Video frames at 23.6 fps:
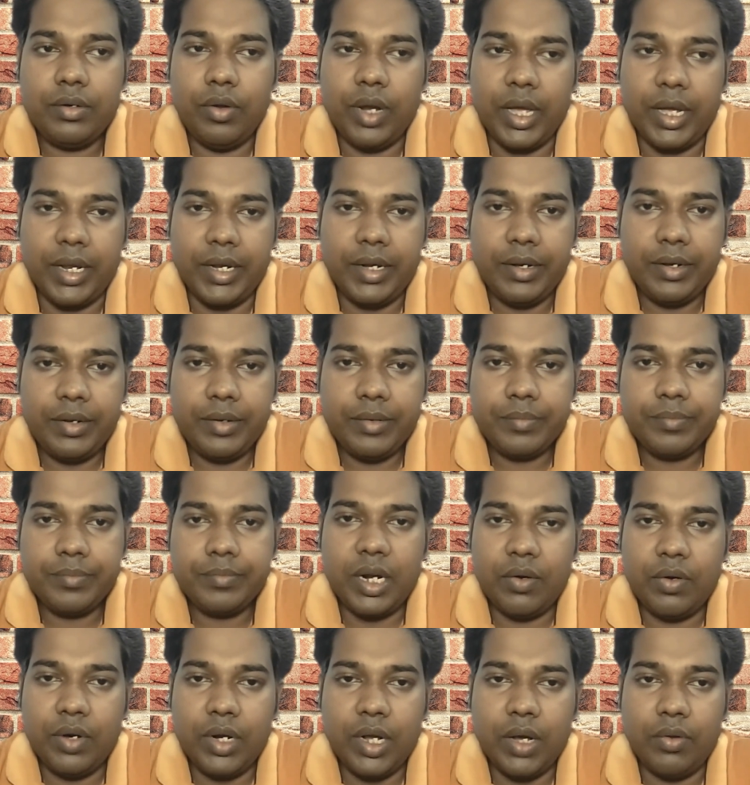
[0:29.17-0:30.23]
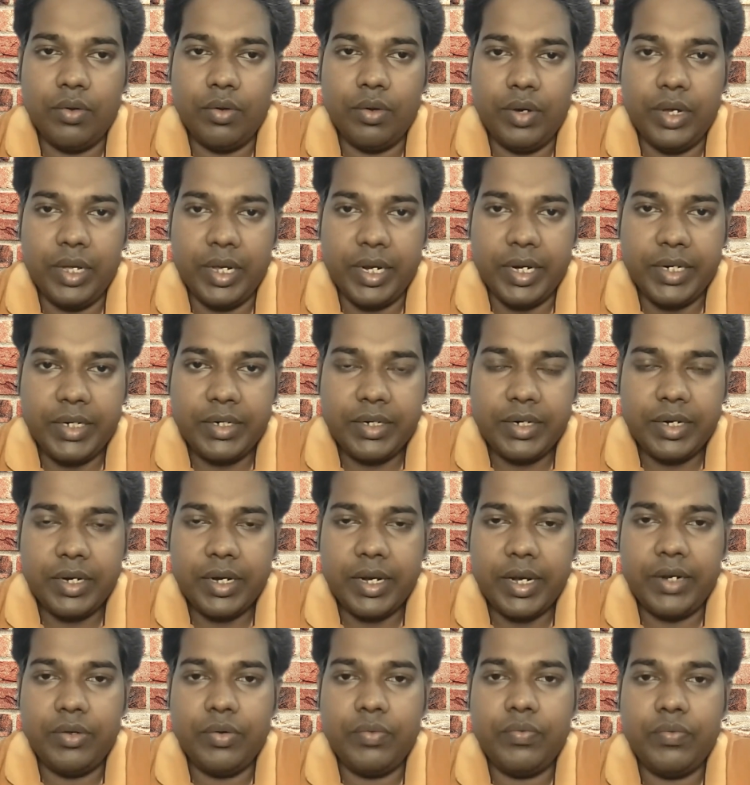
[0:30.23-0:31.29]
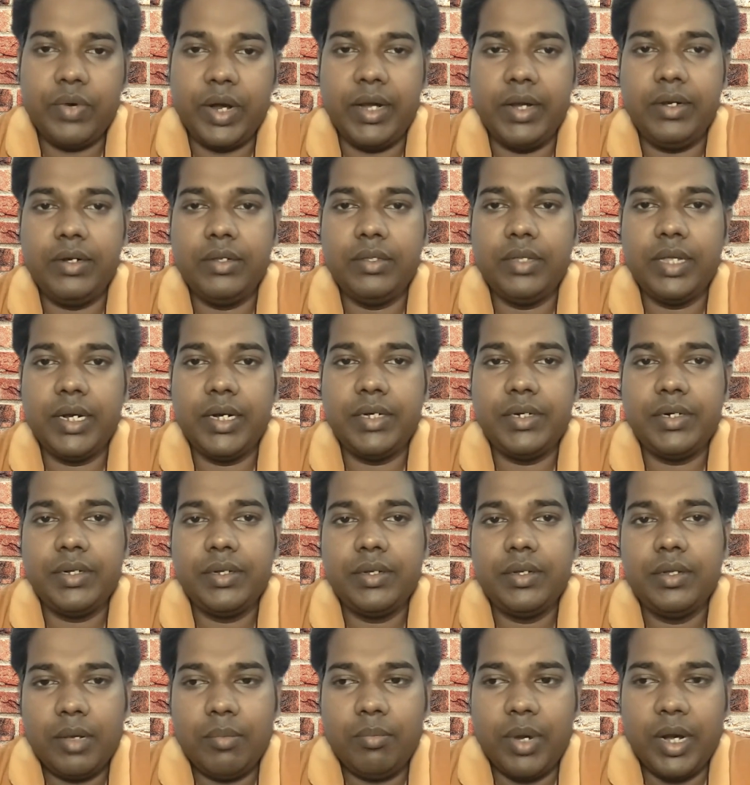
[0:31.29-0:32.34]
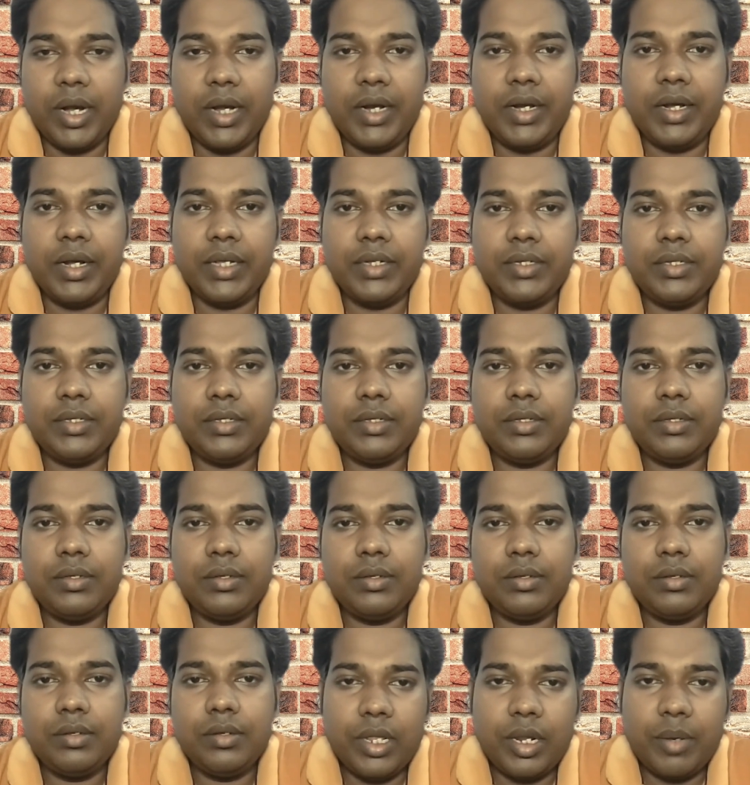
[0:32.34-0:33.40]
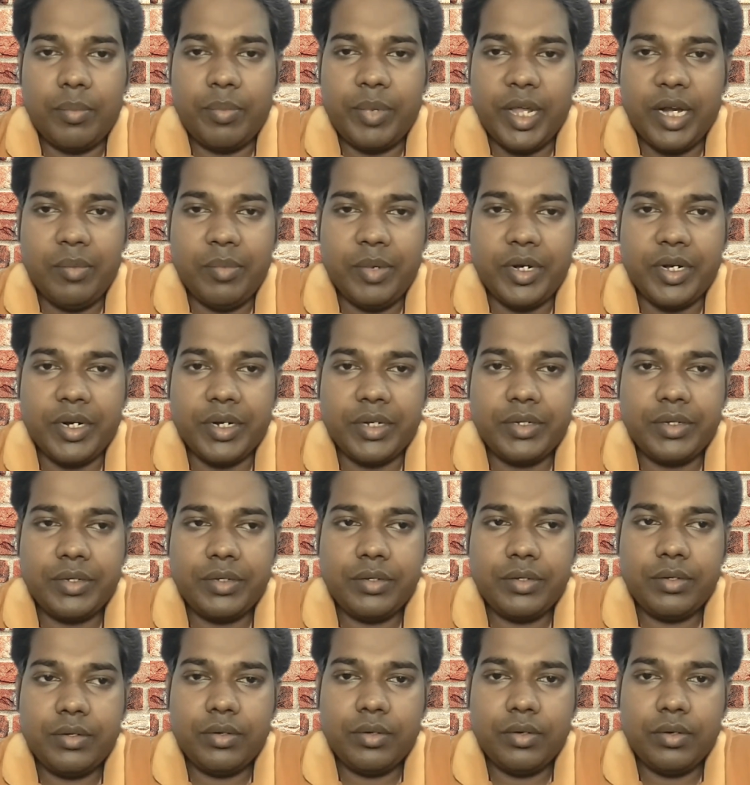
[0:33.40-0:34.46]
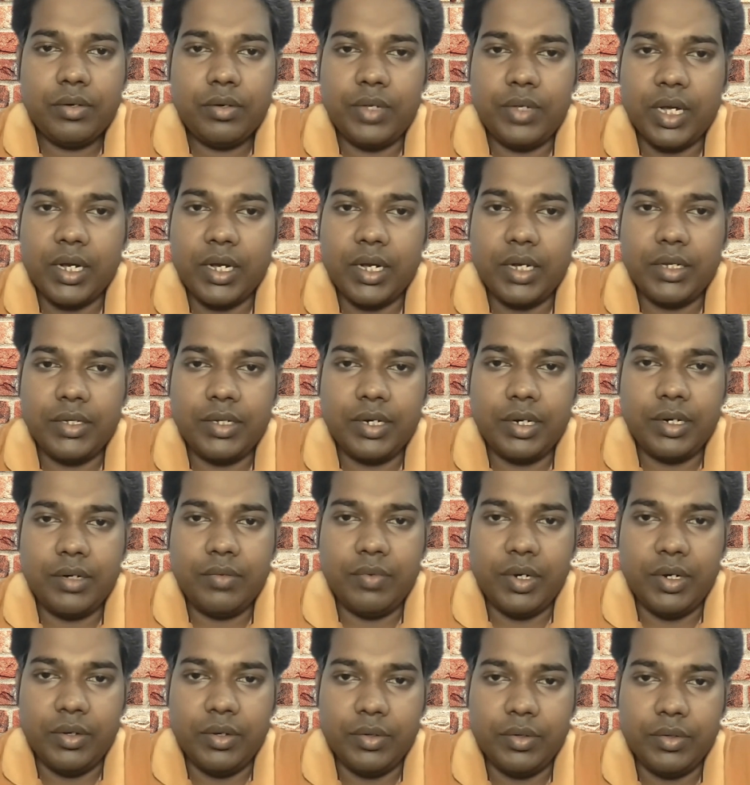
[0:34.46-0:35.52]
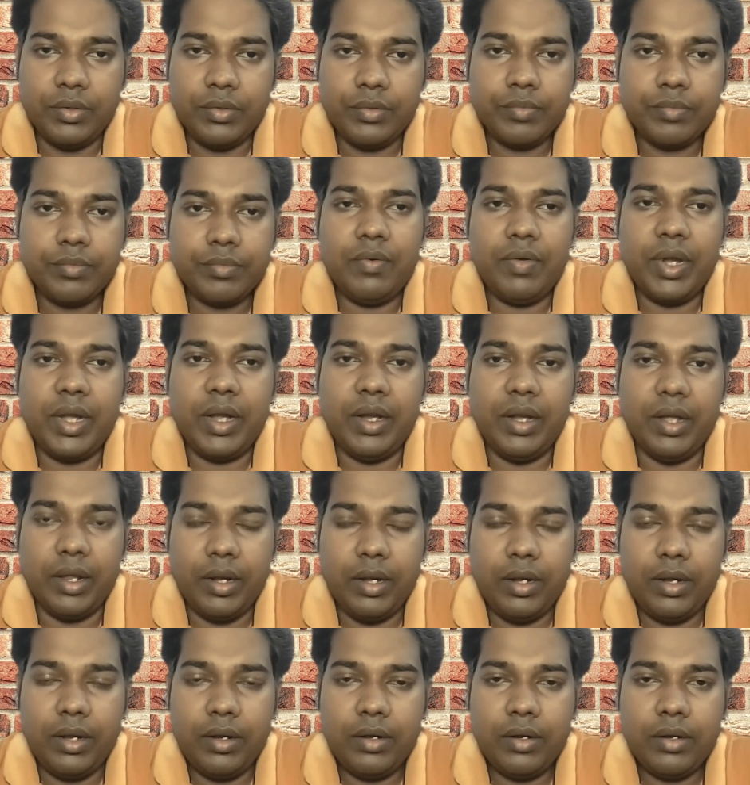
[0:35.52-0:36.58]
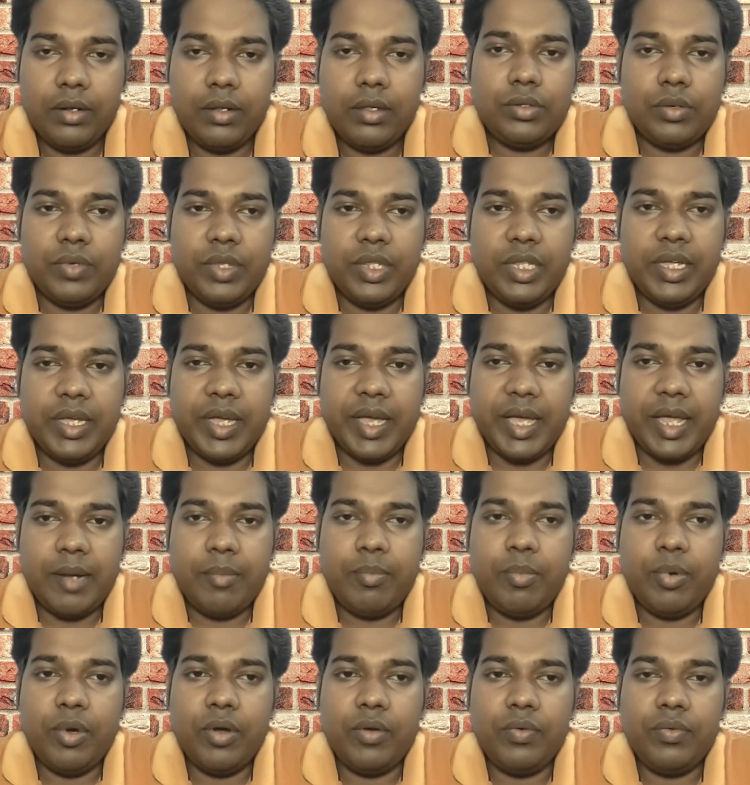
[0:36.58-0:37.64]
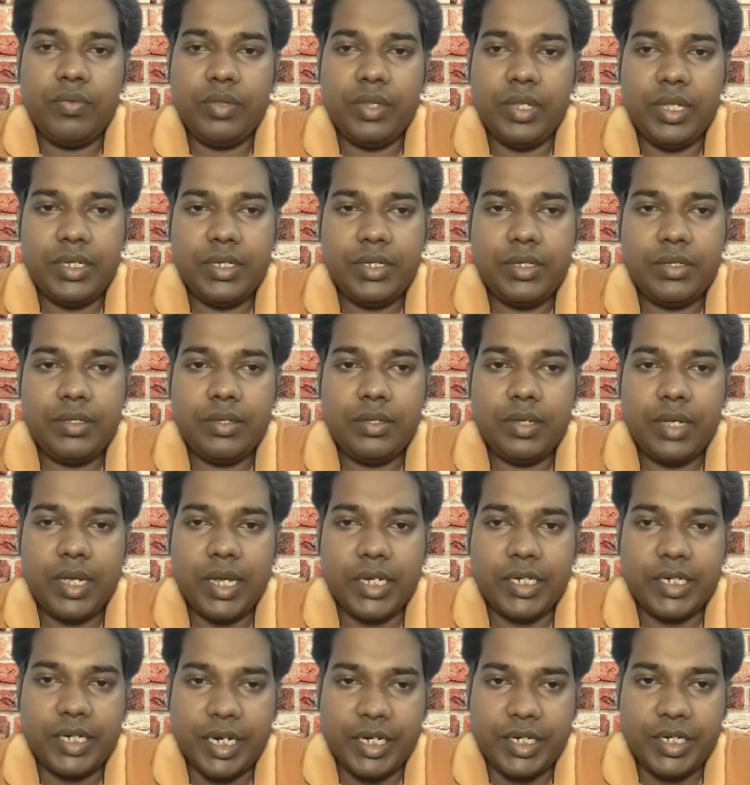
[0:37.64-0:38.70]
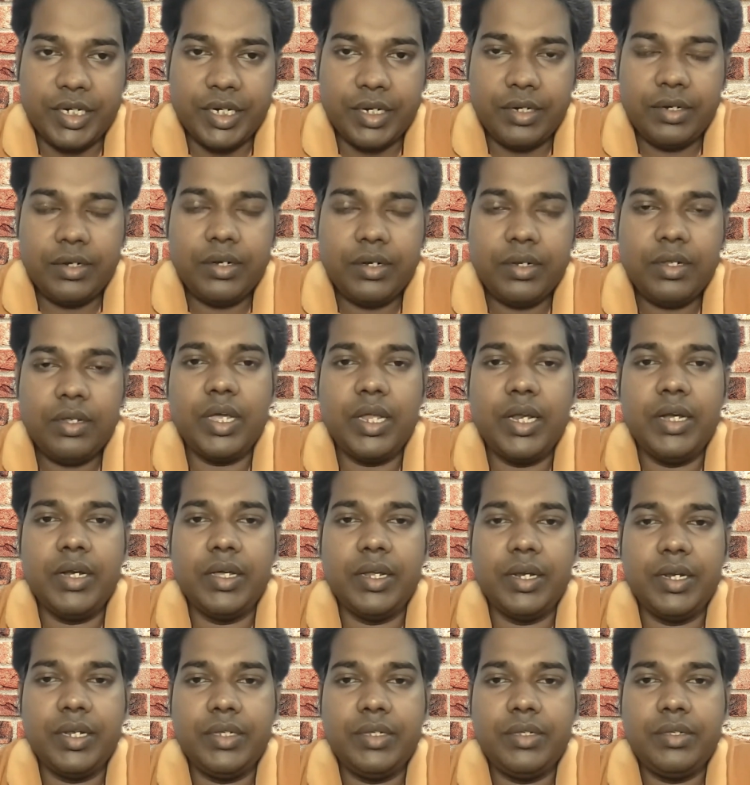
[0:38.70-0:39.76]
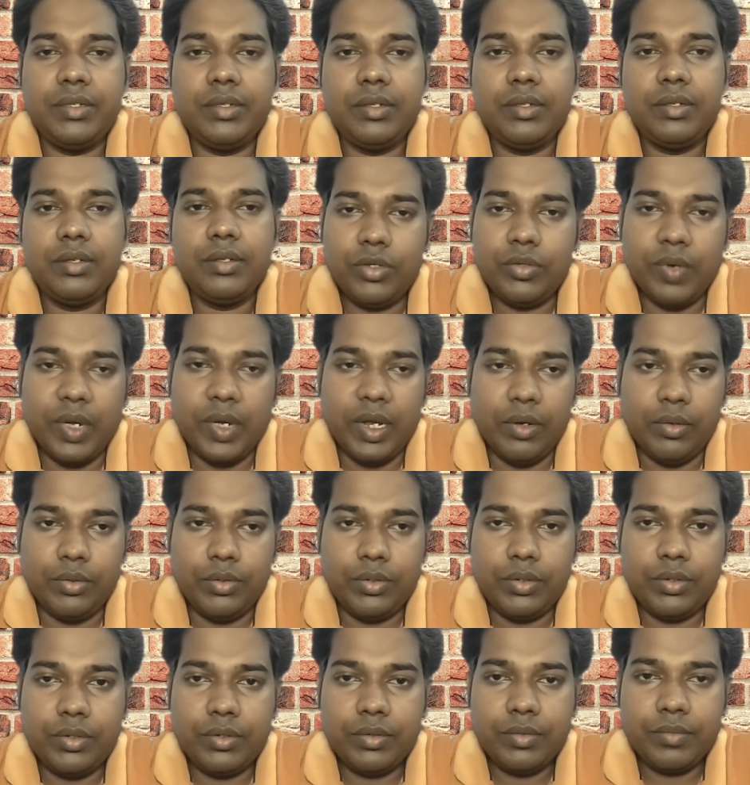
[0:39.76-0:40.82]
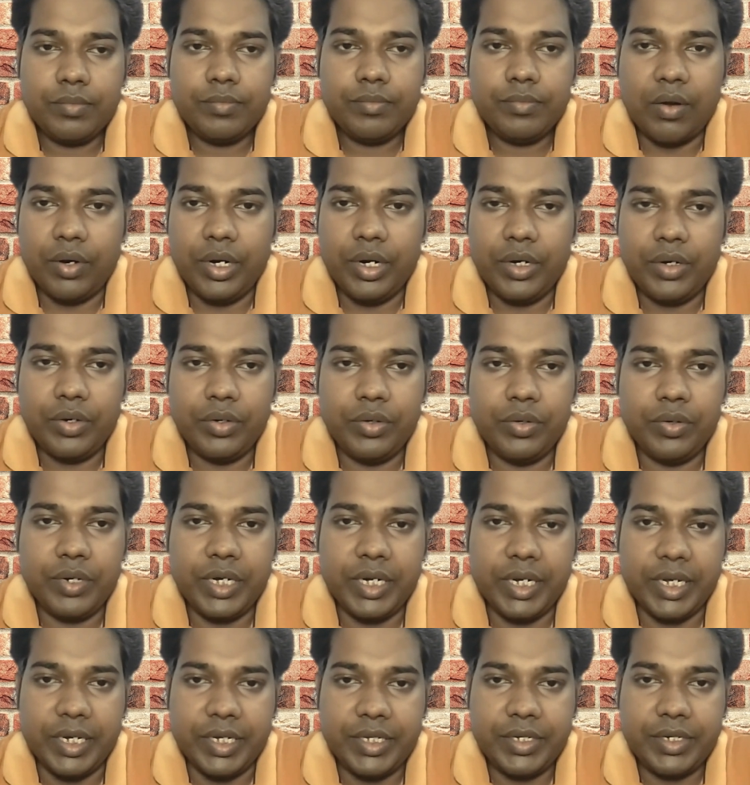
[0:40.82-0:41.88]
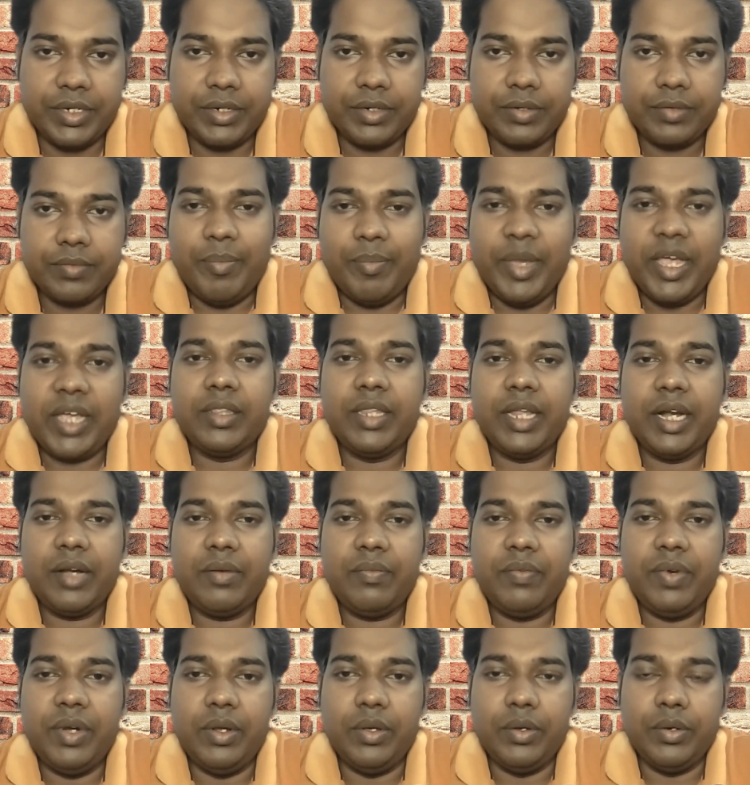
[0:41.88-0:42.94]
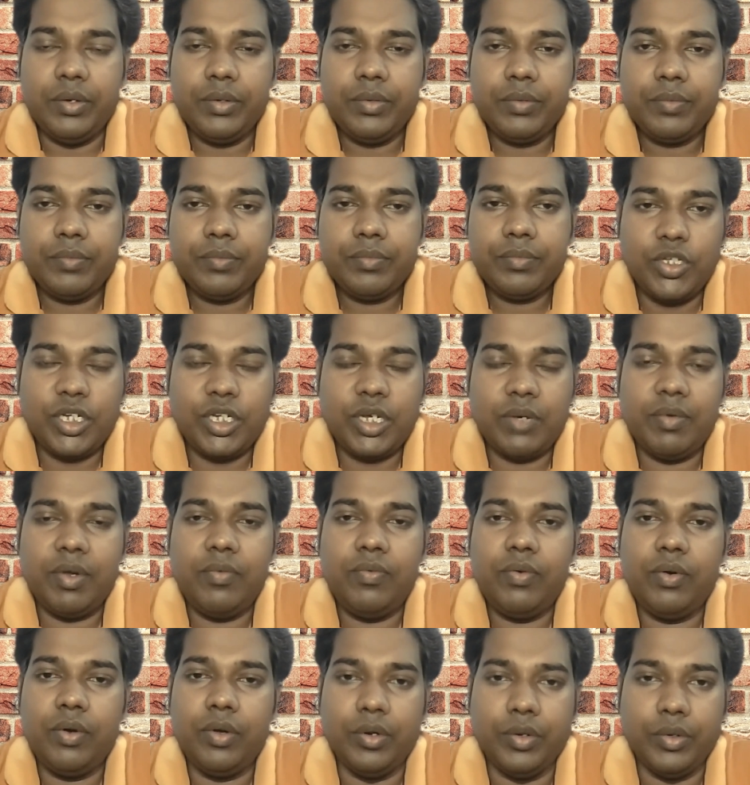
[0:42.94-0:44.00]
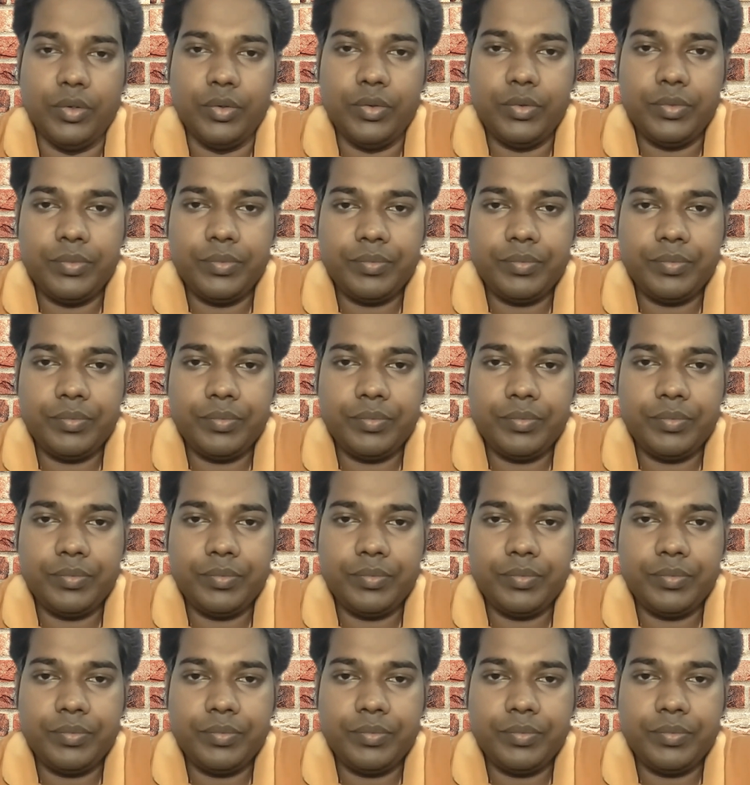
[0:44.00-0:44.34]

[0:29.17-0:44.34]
online without downloading it and you find that the brightness or other parameters of the concerned video are very dull, so with the help of this extension you can increase those values according to your taste and make that video watchable for you.